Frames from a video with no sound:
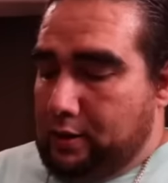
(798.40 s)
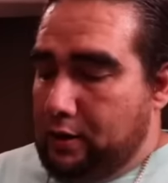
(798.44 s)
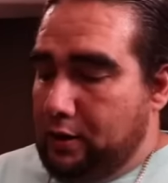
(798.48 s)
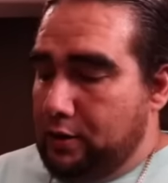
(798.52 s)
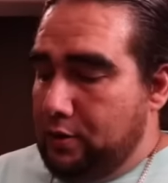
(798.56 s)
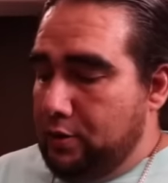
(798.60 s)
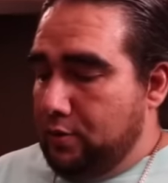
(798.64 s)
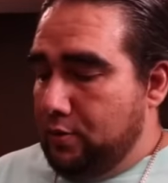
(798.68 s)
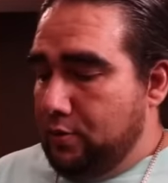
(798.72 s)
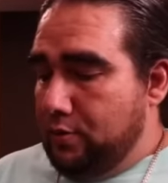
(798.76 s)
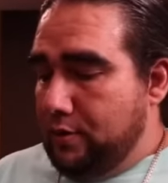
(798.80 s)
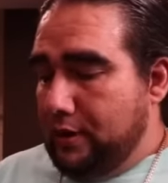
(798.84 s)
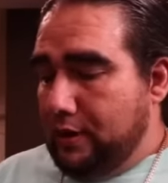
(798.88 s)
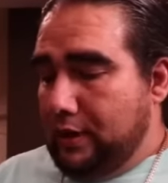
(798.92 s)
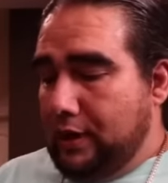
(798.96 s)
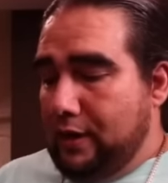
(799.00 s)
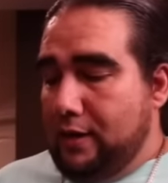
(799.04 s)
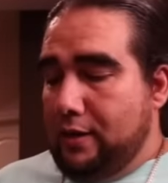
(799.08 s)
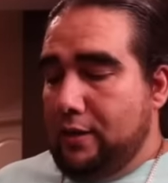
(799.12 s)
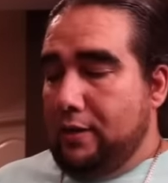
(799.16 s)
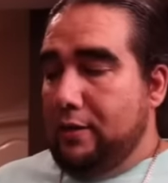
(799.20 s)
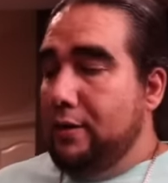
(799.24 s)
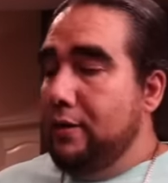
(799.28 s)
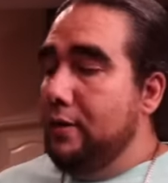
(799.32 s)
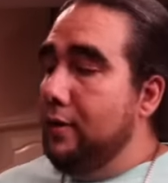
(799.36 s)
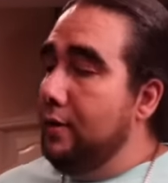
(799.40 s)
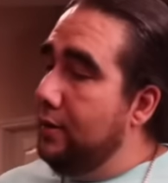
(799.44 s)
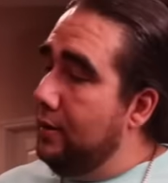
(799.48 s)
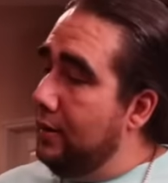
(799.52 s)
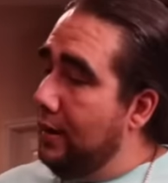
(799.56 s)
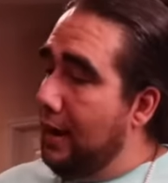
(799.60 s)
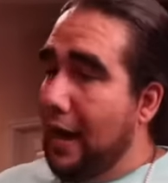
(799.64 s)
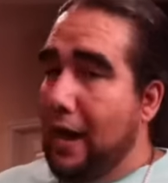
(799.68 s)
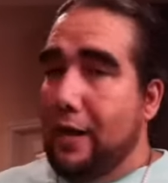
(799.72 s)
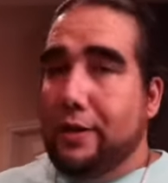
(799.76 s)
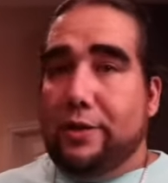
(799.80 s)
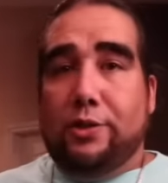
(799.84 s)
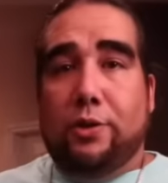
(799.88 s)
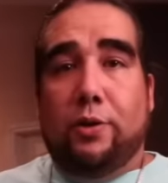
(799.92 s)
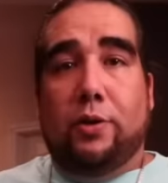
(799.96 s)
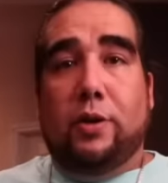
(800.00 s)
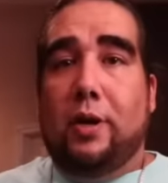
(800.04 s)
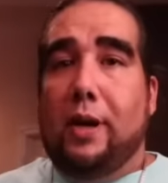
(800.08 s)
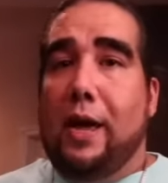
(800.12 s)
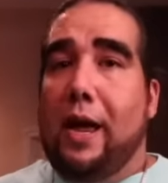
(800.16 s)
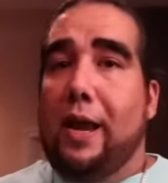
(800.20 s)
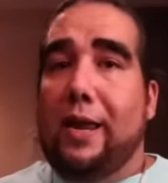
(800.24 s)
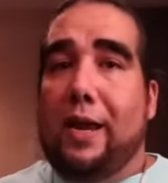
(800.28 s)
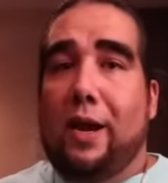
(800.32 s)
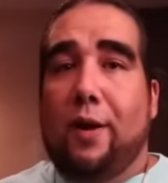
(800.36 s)
You know, again, I showed a
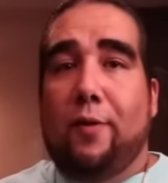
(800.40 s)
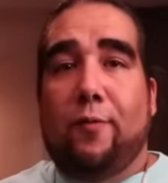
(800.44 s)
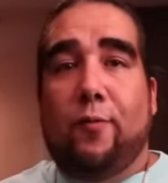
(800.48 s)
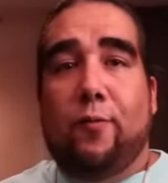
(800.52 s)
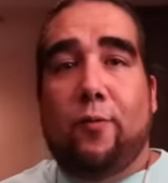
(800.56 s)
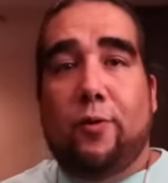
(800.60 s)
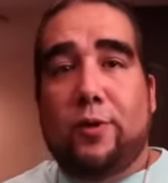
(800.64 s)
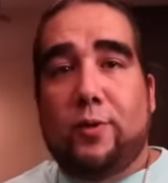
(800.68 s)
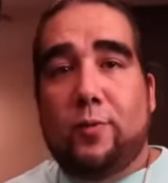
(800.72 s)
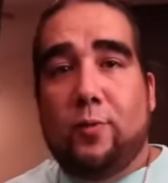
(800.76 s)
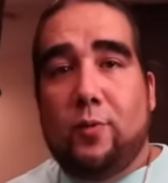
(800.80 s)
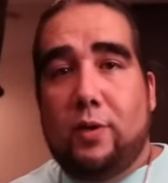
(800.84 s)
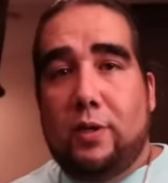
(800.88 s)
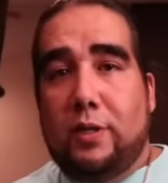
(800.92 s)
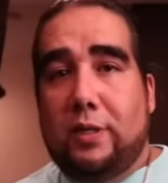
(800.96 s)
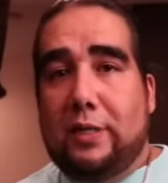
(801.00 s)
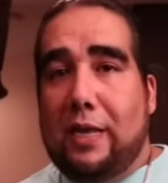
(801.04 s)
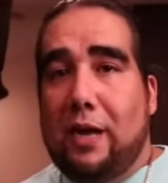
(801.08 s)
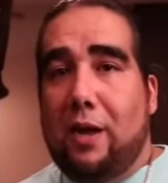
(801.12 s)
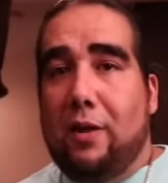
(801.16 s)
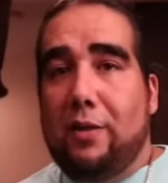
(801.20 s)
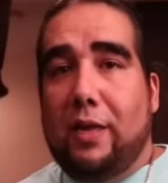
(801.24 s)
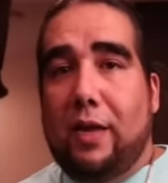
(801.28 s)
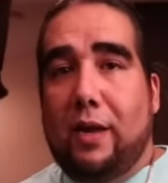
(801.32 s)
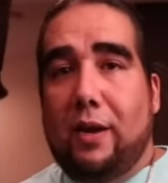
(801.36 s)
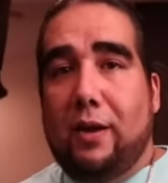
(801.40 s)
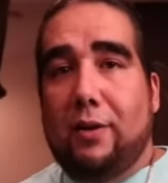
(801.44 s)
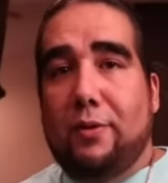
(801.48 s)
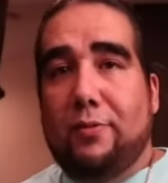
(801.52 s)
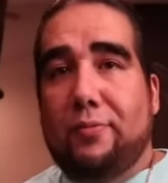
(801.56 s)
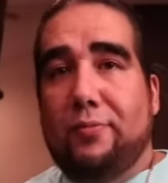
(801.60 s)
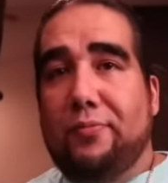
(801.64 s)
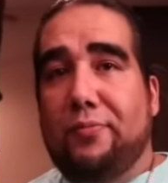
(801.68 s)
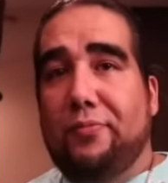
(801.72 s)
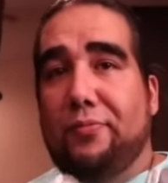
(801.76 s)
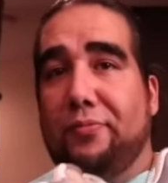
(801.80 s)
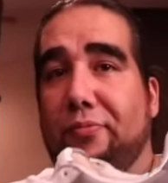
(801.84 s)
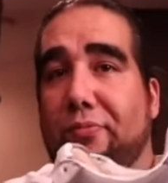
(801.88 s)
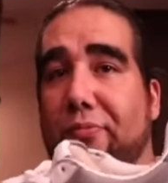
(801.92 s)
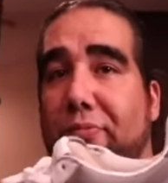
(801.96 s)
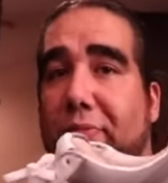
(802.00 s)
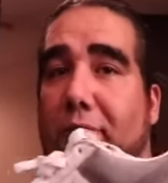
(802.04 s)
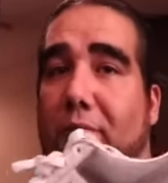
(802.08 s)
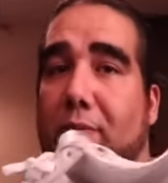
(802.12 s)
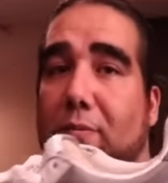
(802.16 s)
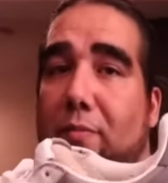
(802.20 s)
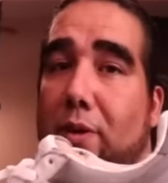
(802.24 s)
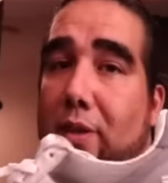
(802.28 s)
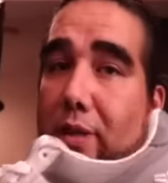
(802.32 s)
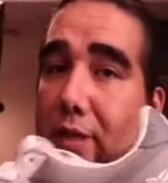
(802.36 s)
lot of Air Force Ones down there,
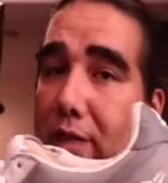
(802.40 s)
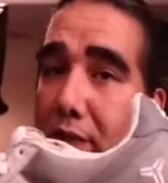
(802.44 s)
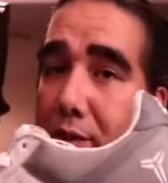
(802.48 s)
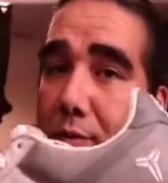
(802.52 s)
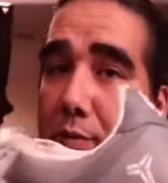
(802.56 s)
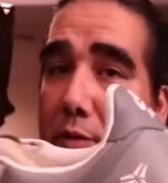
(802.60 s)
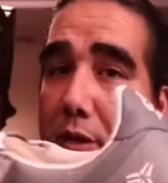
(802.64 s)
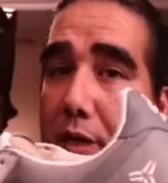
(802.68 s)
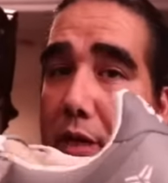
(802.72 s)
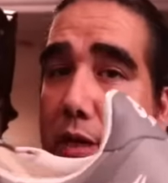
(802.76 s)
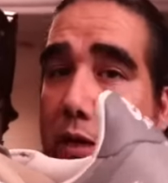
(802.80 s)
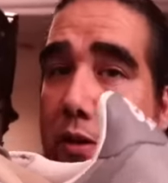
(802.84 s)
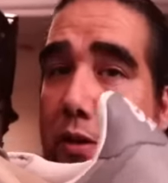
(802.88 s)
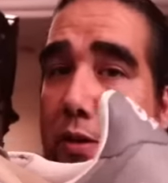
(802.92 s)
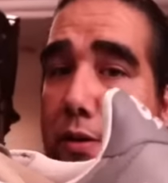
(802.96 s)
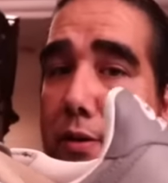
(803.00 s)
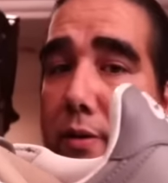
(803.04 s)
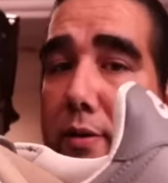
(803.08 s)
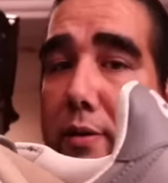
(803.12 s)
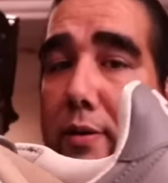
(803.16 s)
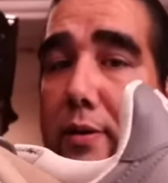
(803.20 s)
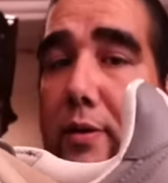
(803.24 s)
but this one here,